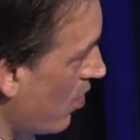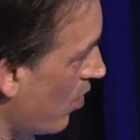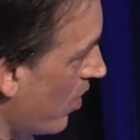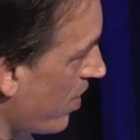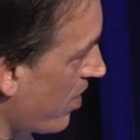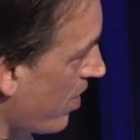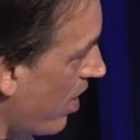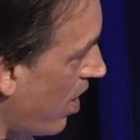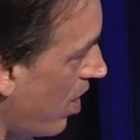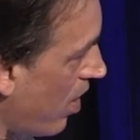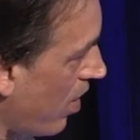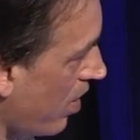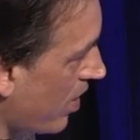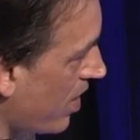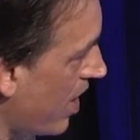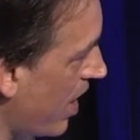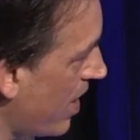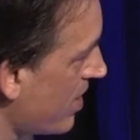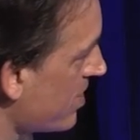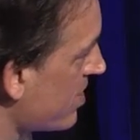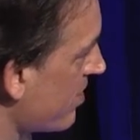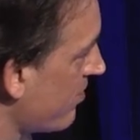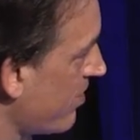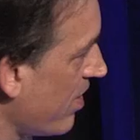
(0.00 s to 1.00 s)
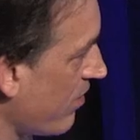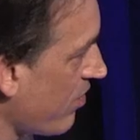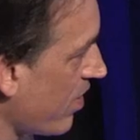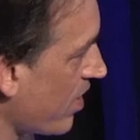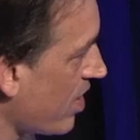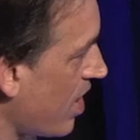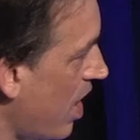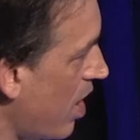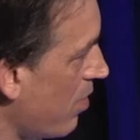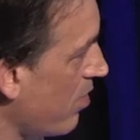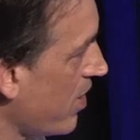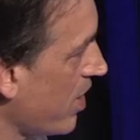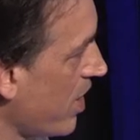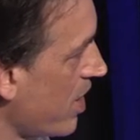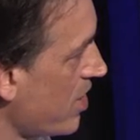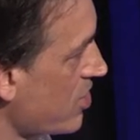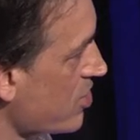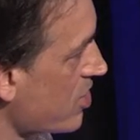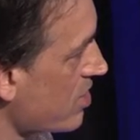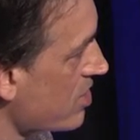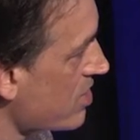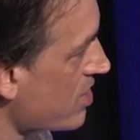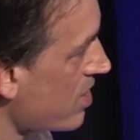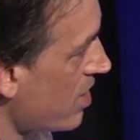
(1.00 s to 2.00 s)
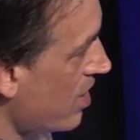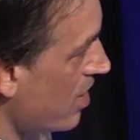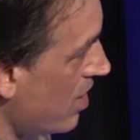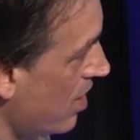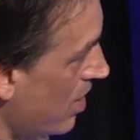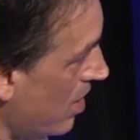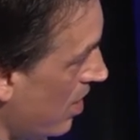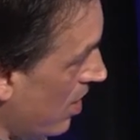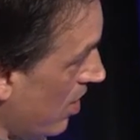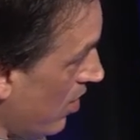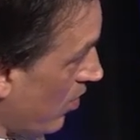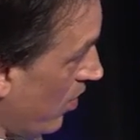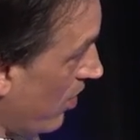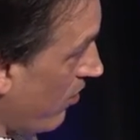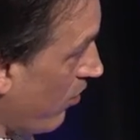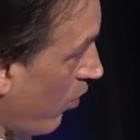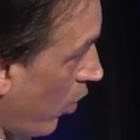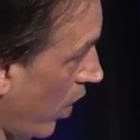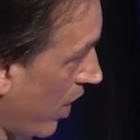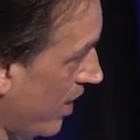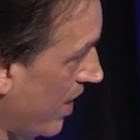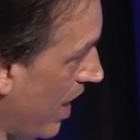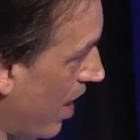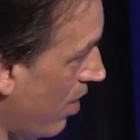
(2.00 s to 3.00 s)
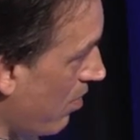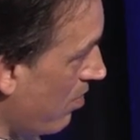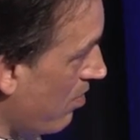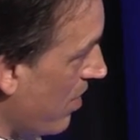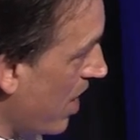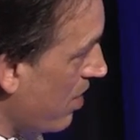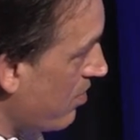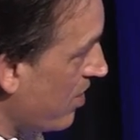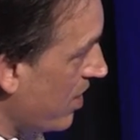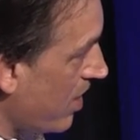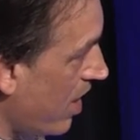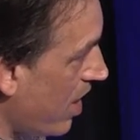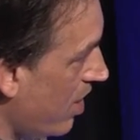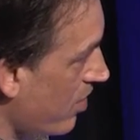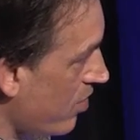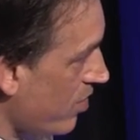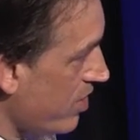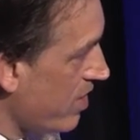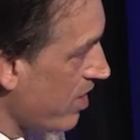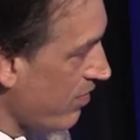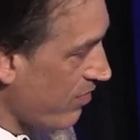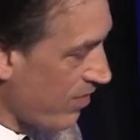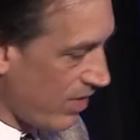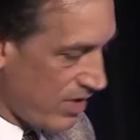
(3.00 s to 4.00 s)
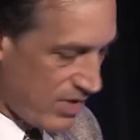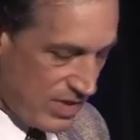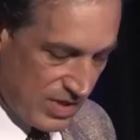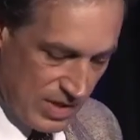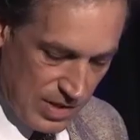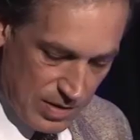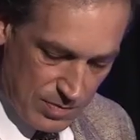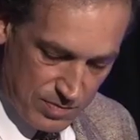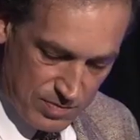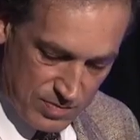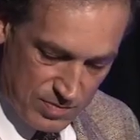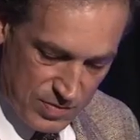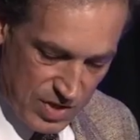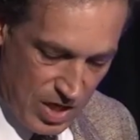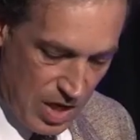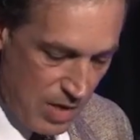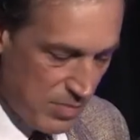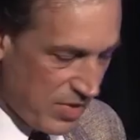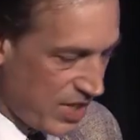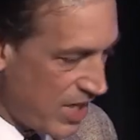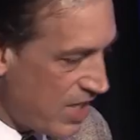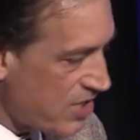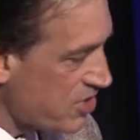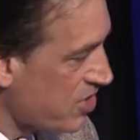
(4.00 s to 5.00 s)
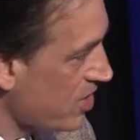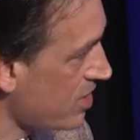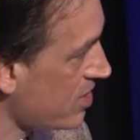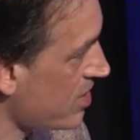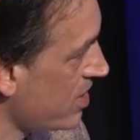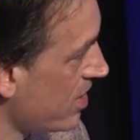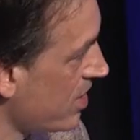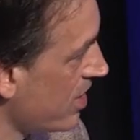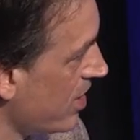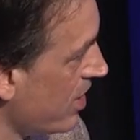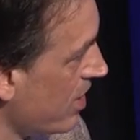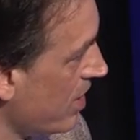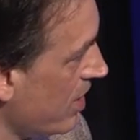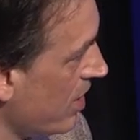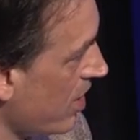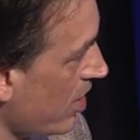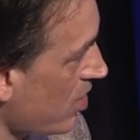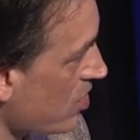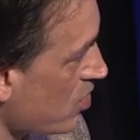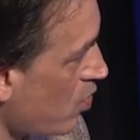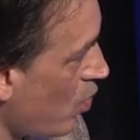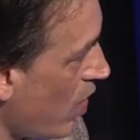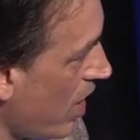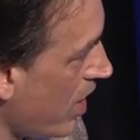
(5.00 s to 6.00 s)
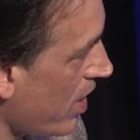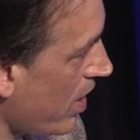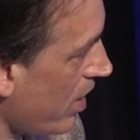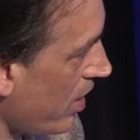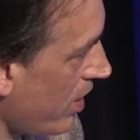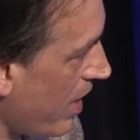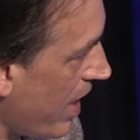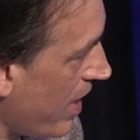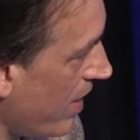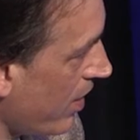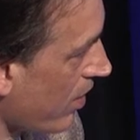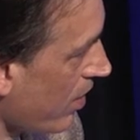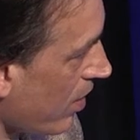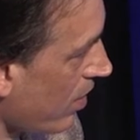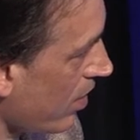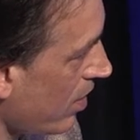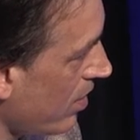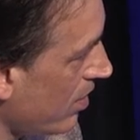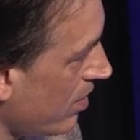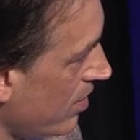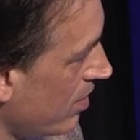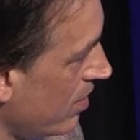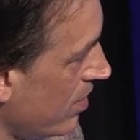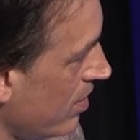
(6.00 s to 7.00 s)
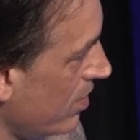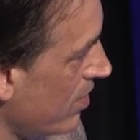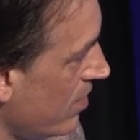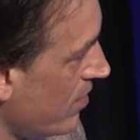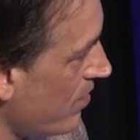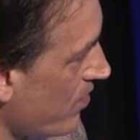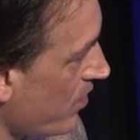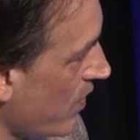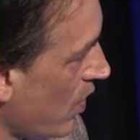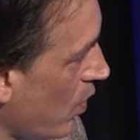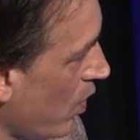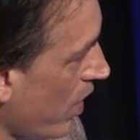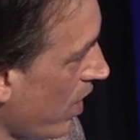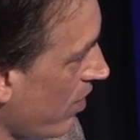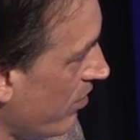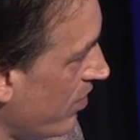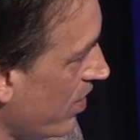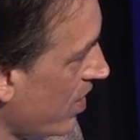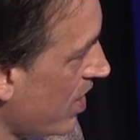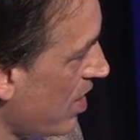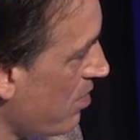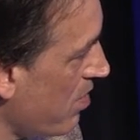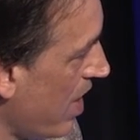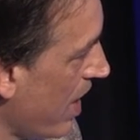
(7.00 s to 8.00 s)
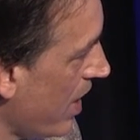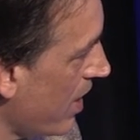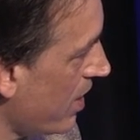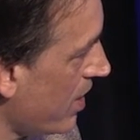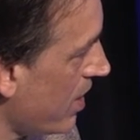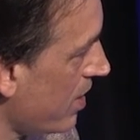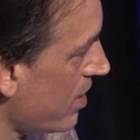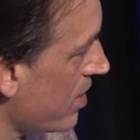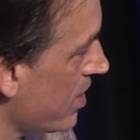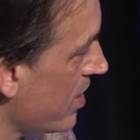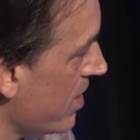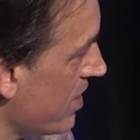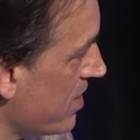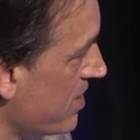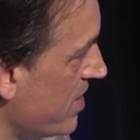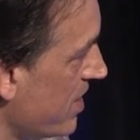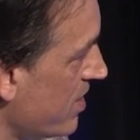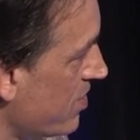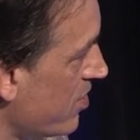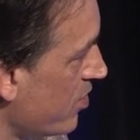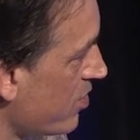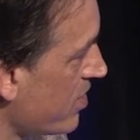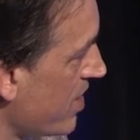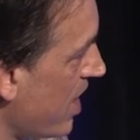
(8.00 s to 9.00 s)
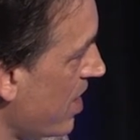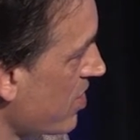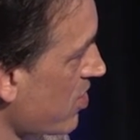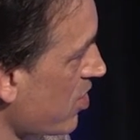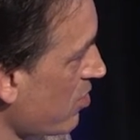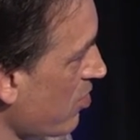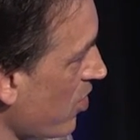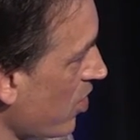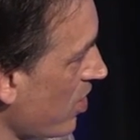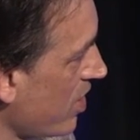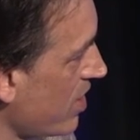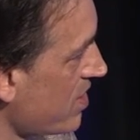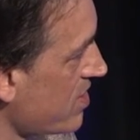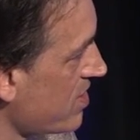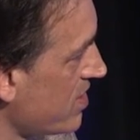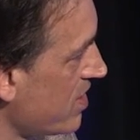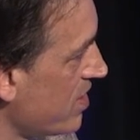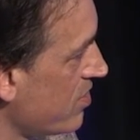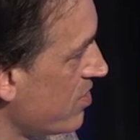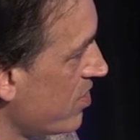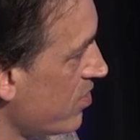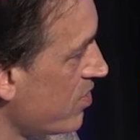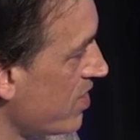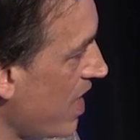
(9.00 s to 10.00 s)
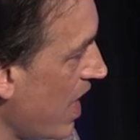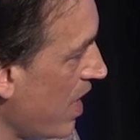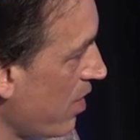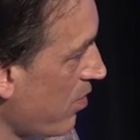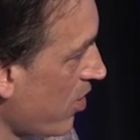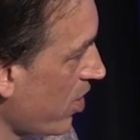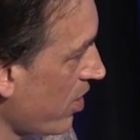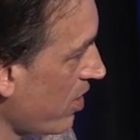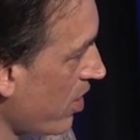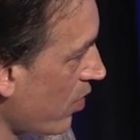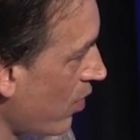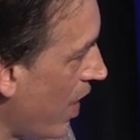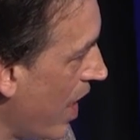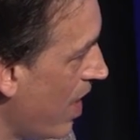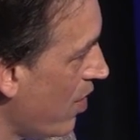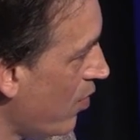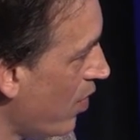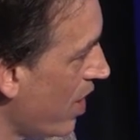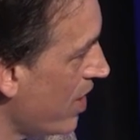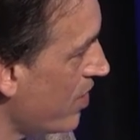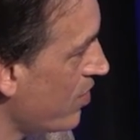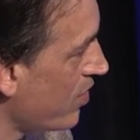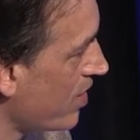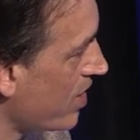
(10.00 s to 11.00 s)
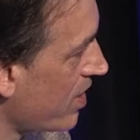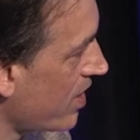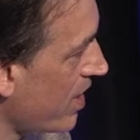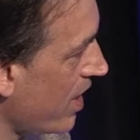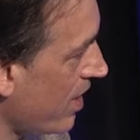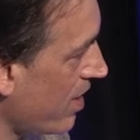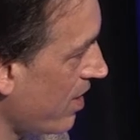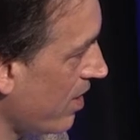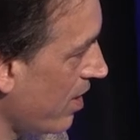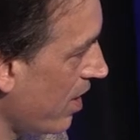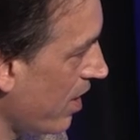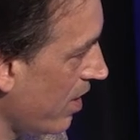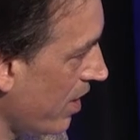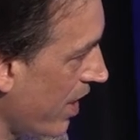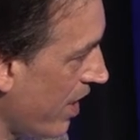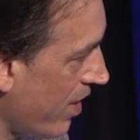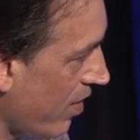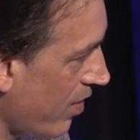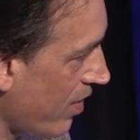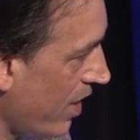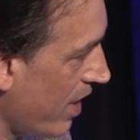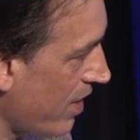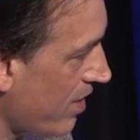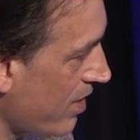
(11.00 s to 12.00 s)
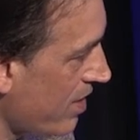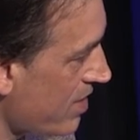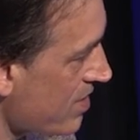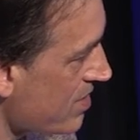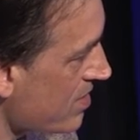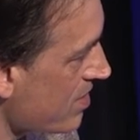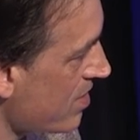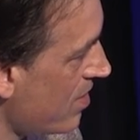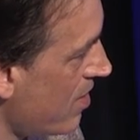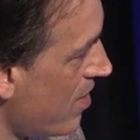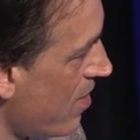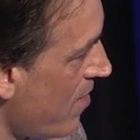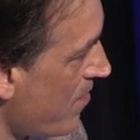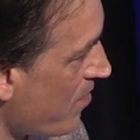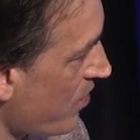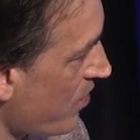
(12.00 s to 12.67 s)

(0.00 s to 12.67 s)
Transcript: with all kinds of different combinations. We've worked out maybe 100 different um, combinations. Here's one, a layer where if you combine a D2 tetramer and a C2 dimer in the right way, you can get a layer like this.